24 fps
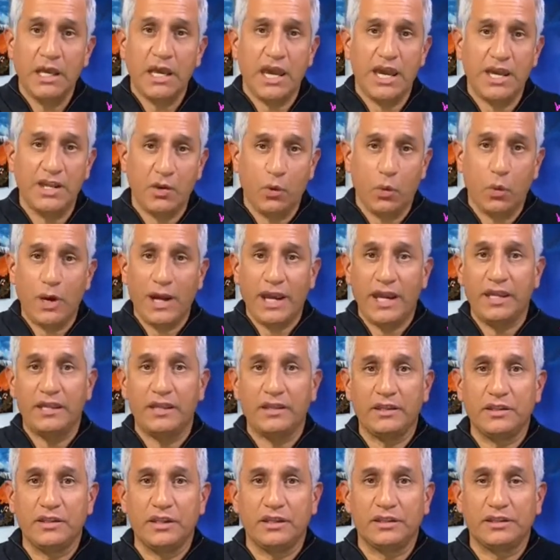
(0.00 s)
and a way
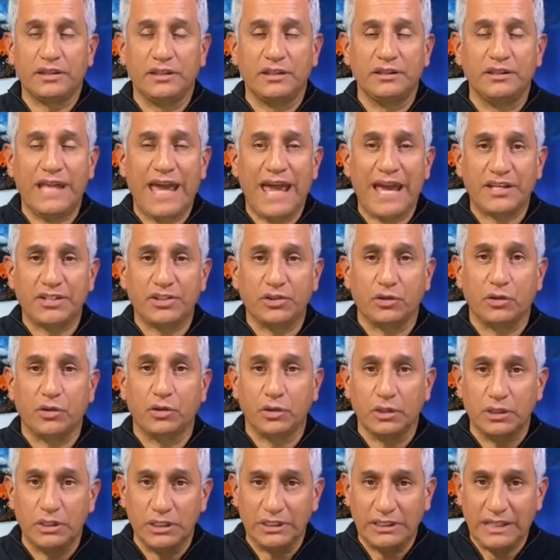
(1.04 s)
that
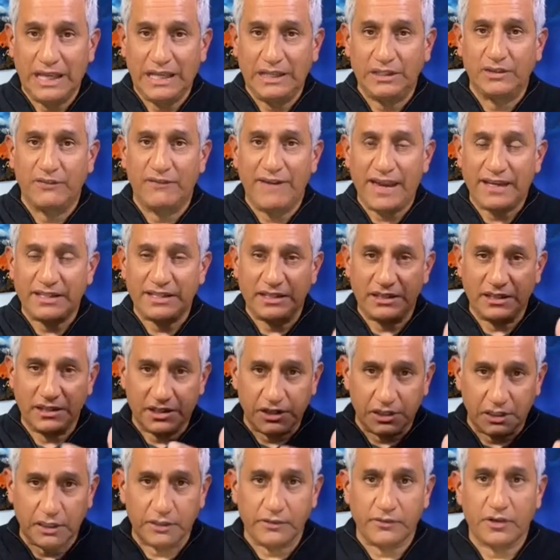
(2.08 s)
the vaccine is
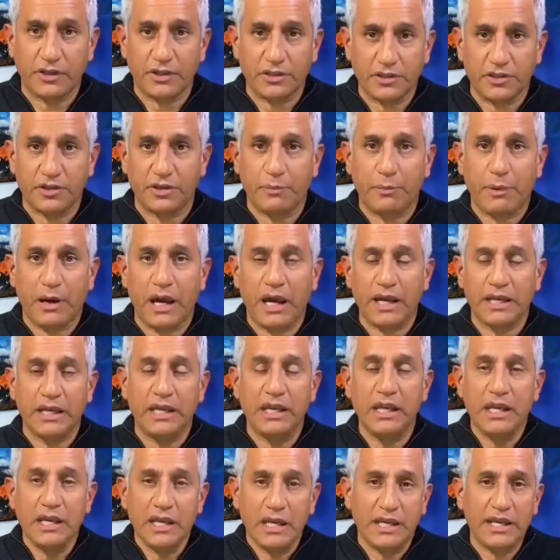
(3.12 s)
delivered into your body
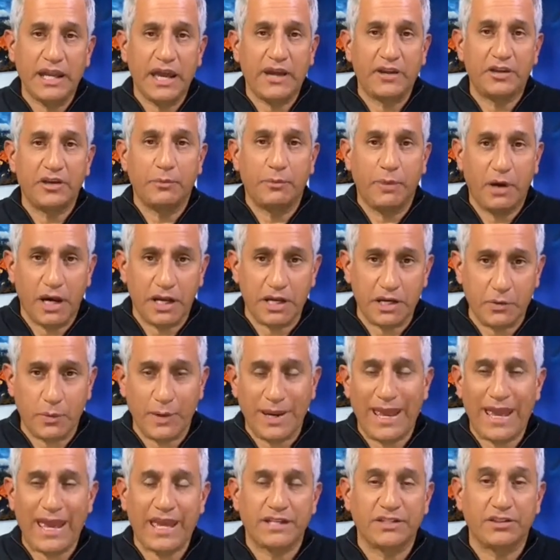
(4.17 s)
and how your body
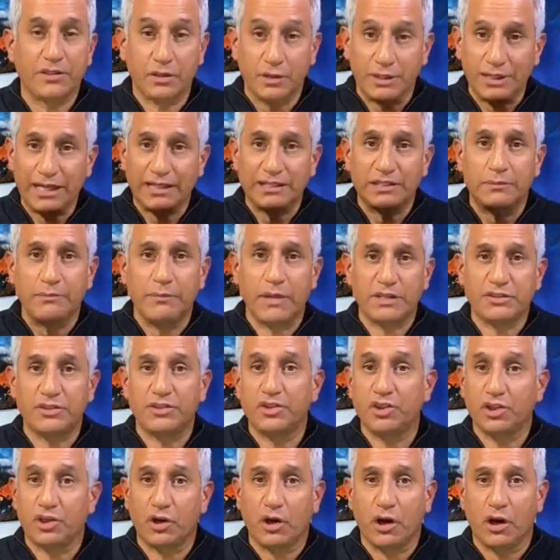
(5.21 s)
reacts to it. That's a
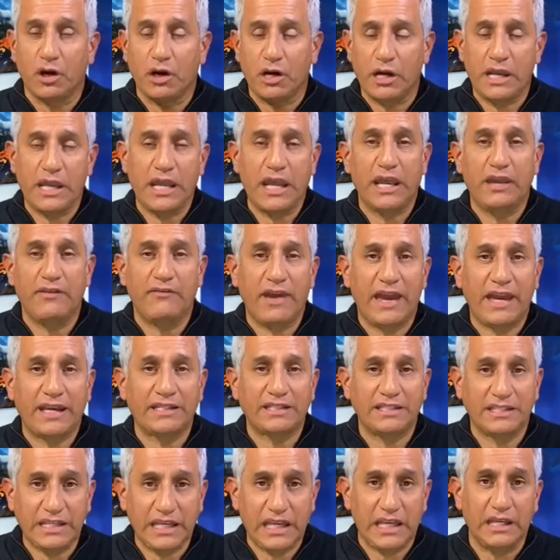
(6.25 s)
messenger RNA
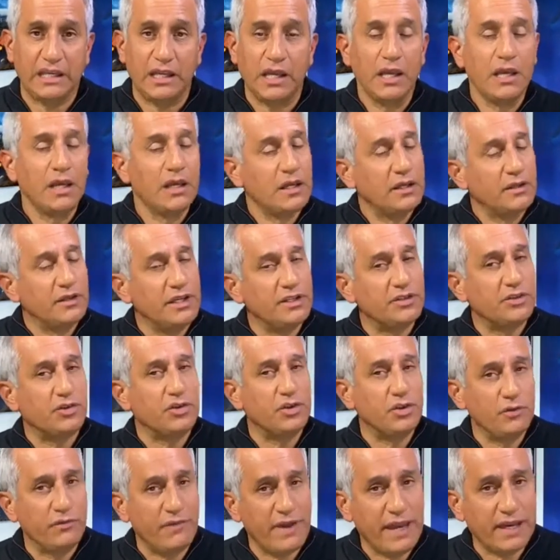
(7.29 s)
vaccine. These are
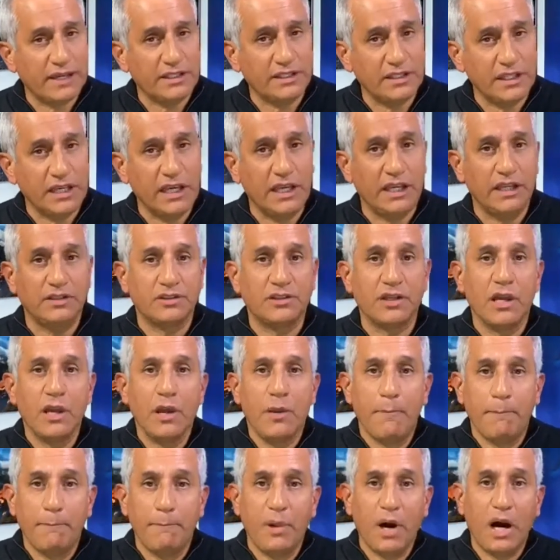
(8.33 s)
new vaccines,
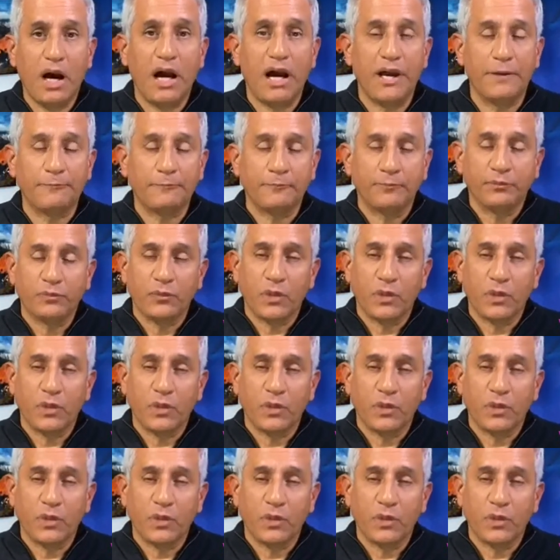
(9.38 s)
but